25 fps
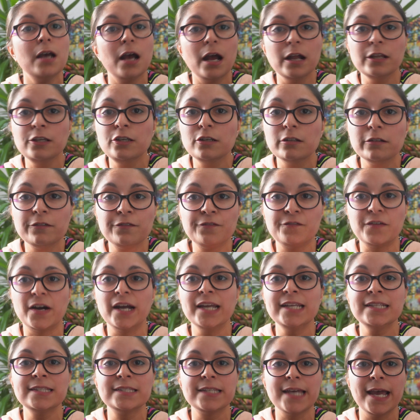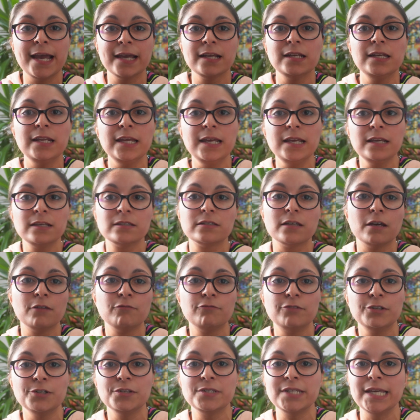and you'll find techniques
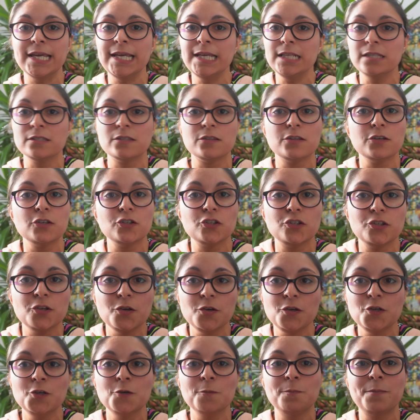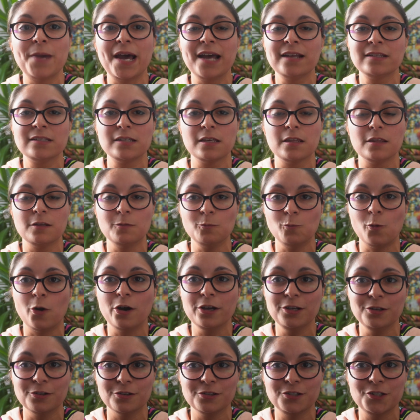and routines that suit you better than
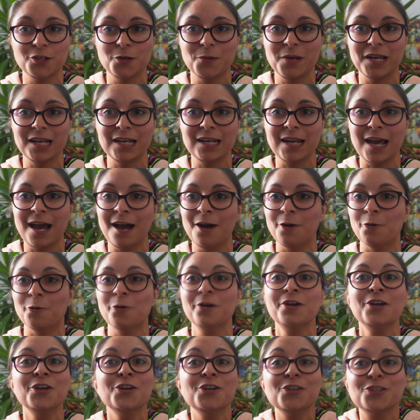what you're doing now.